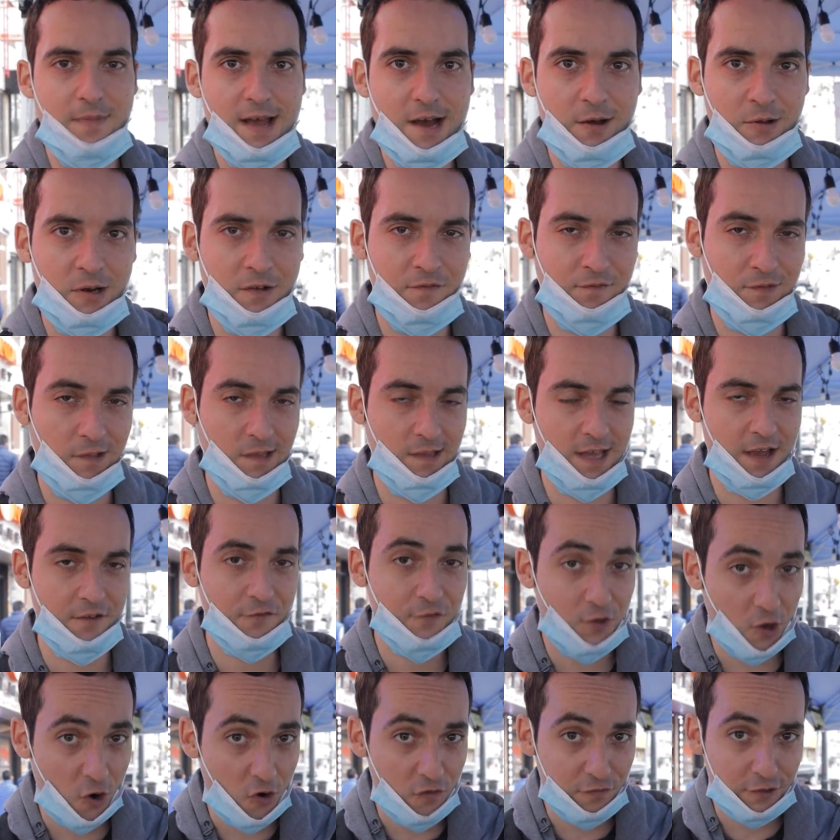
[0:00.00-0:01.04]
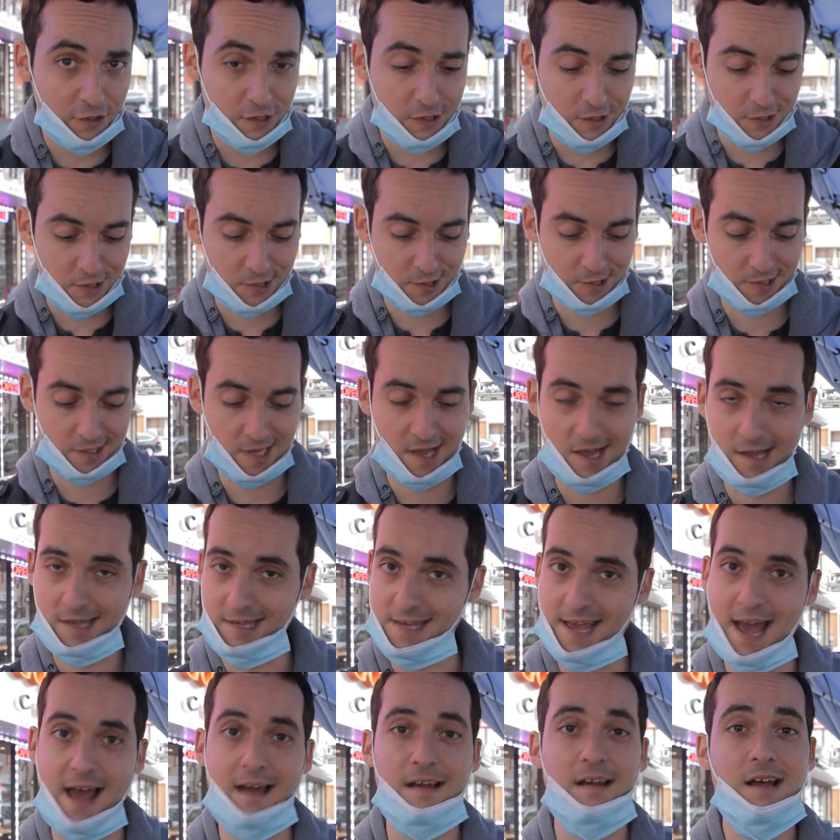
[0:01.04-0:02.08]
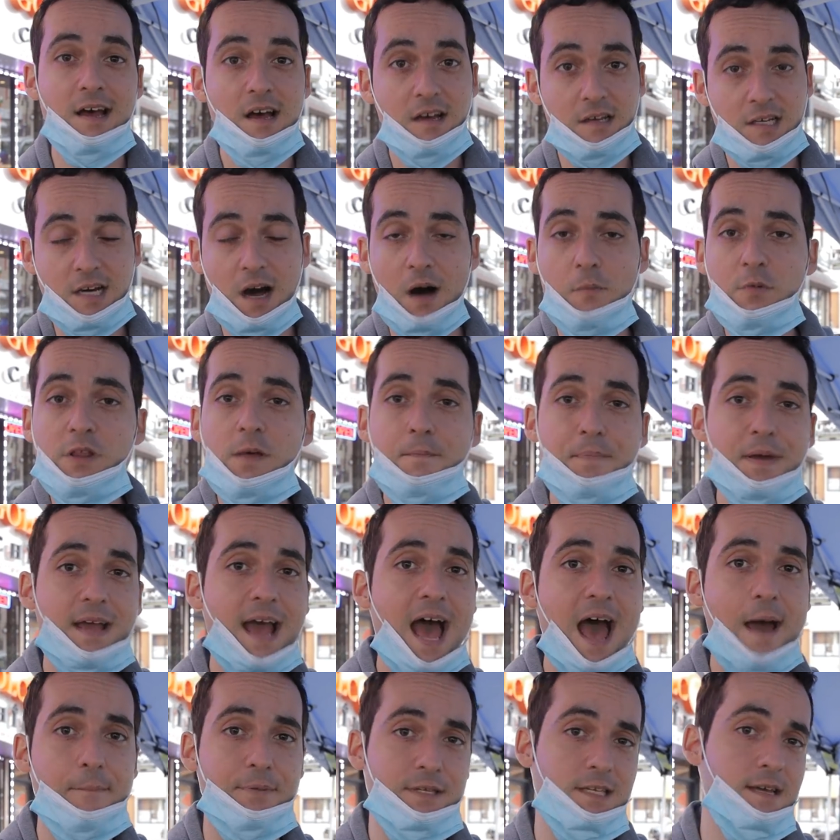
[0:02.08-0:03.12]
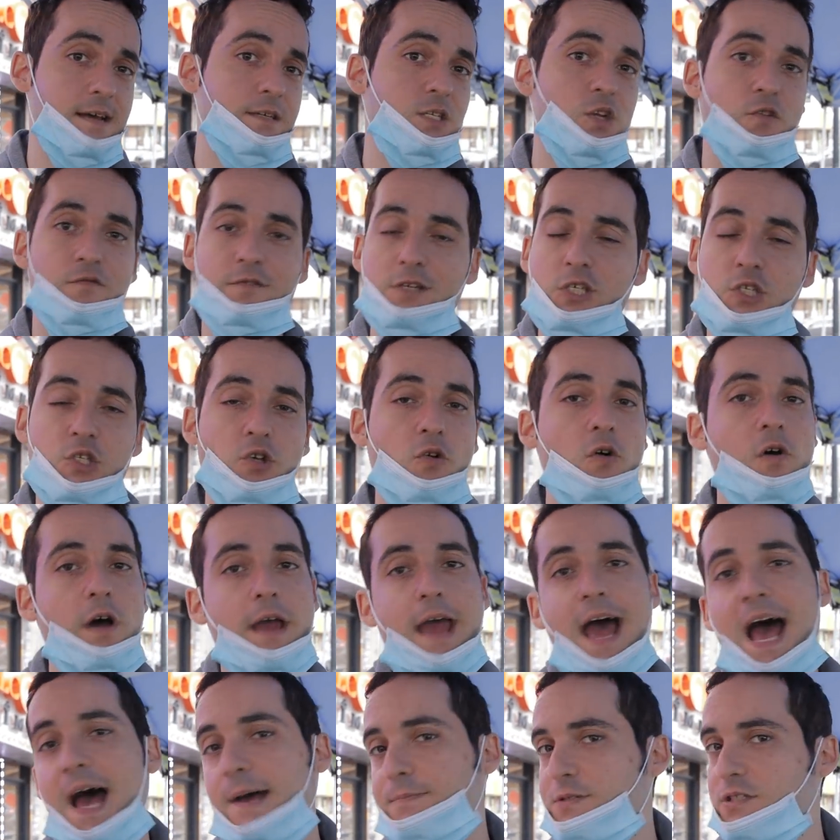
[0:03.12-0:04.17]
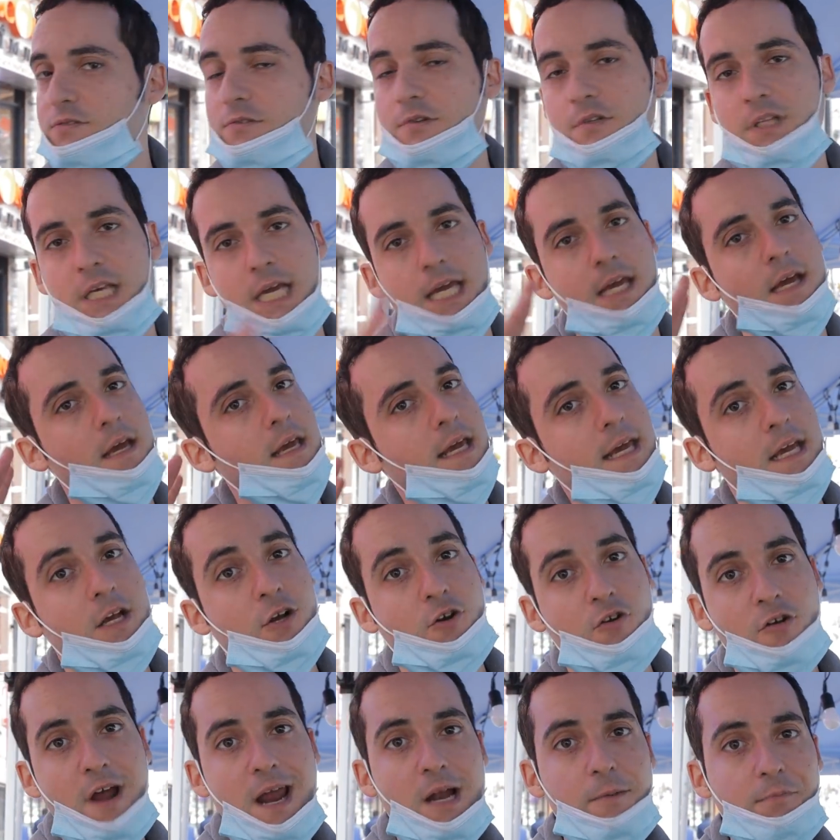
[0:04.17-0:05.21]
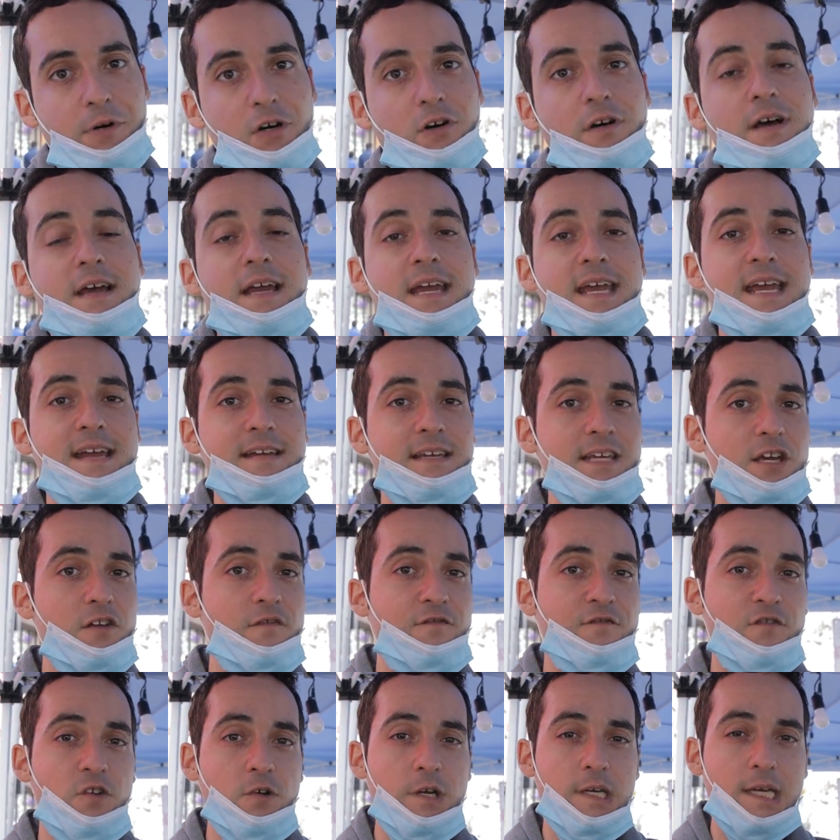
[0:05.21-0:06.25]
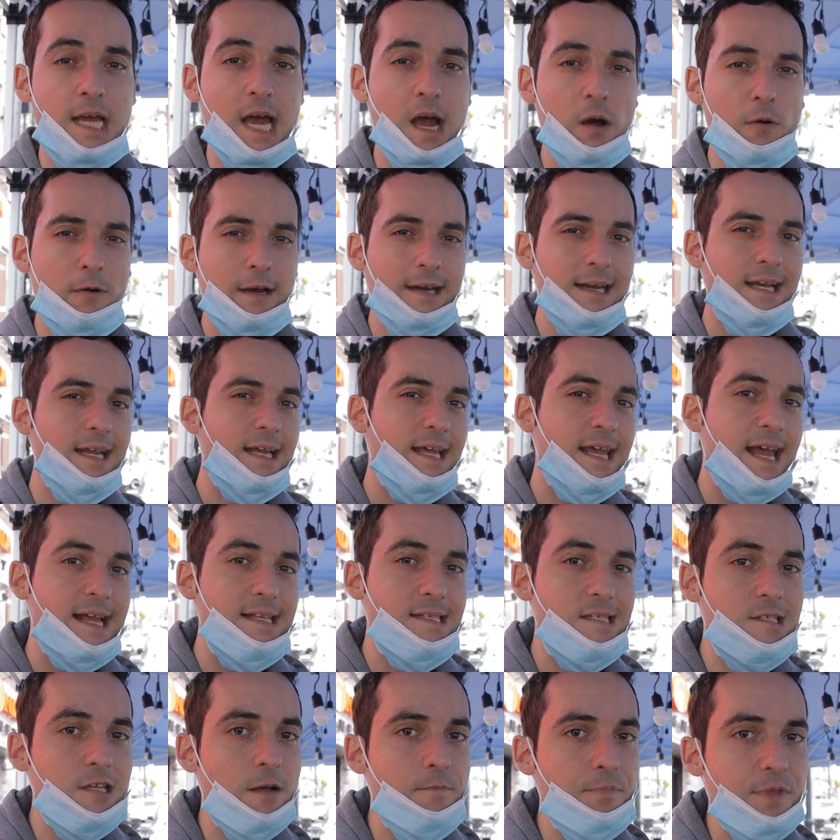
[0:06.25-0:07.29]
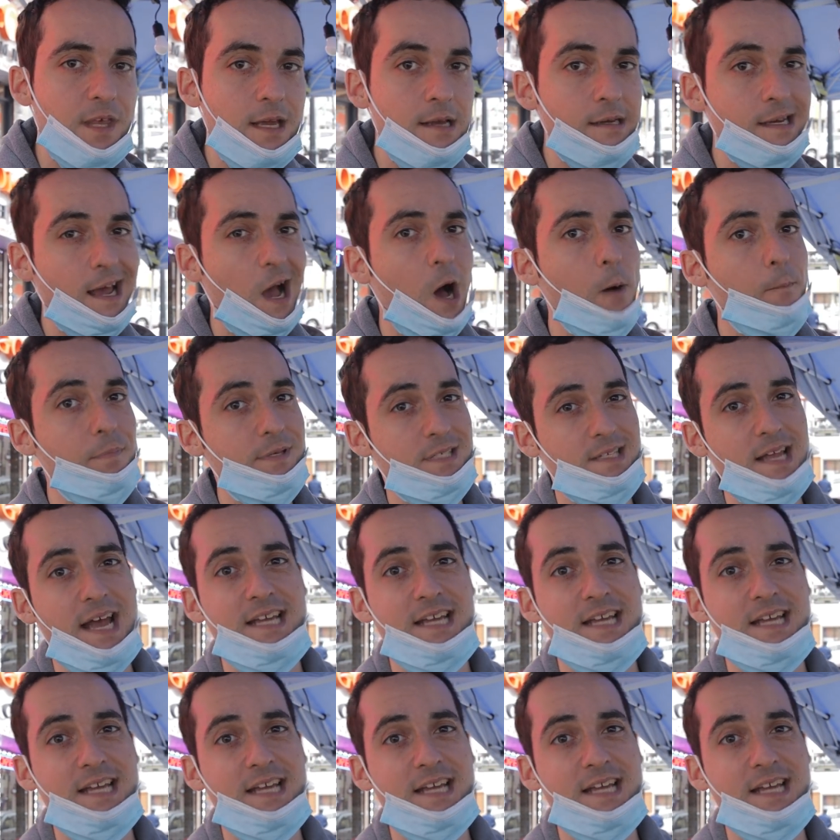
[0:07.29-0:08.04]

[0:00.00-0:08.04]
amount of leftovers. Uh, yeah, come with a big appetite to Rasoi. Absolutely incredible Indian food. Now we're gonna get something to help us